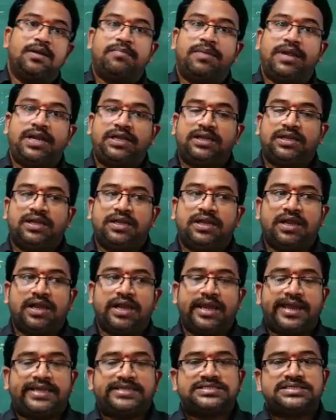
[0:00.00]
But
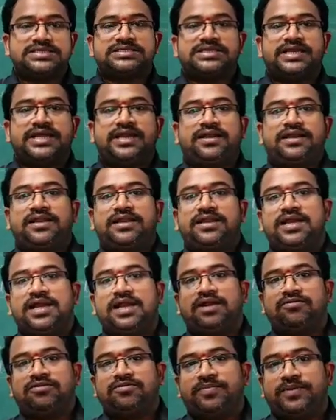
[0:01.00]
acids directly
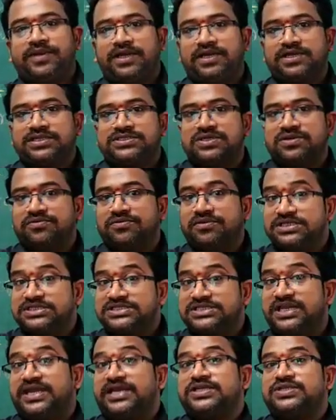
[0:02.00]
react with metals, which
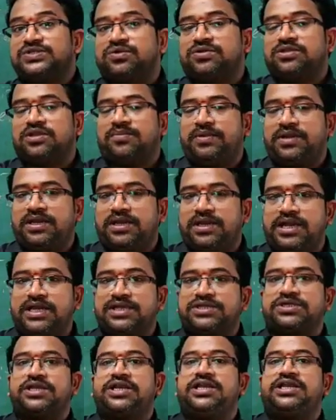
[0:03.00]
is an exothermic
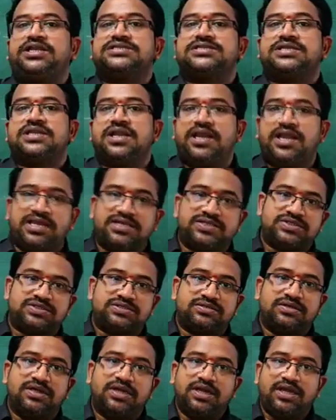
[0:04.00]
reaction. It is released.
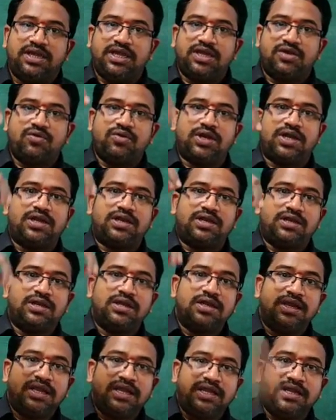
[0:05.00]
Here we
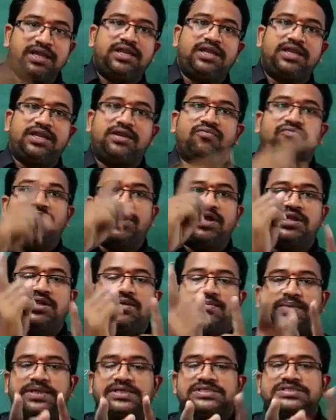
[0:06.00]
are heating when
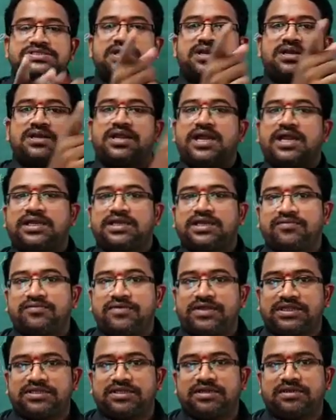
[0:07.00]
the bases are reacting
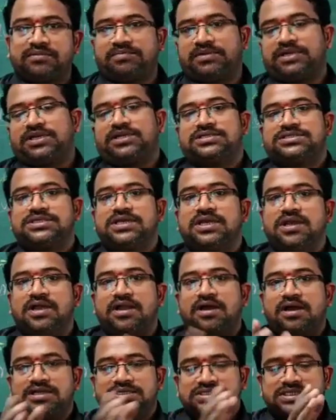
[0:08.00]
with metals.
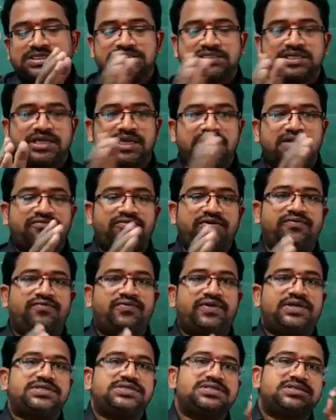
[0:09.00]
Such kind of
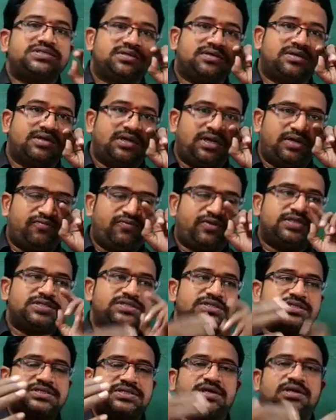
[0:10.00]

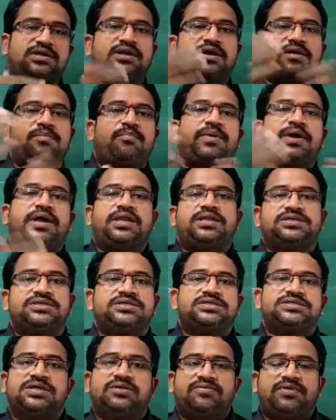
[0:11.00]
differences and
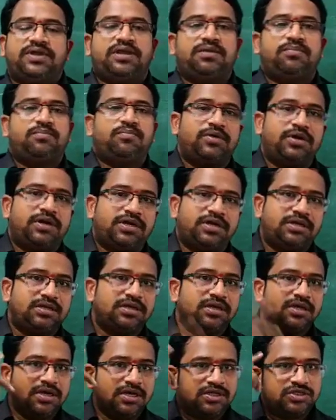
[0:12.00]
comparisons are very
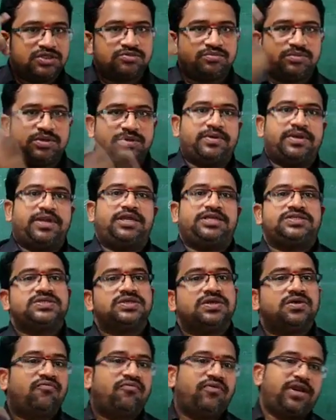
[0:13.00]
important to memorize
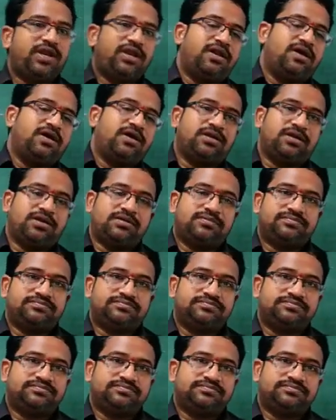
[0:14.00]
for a long time.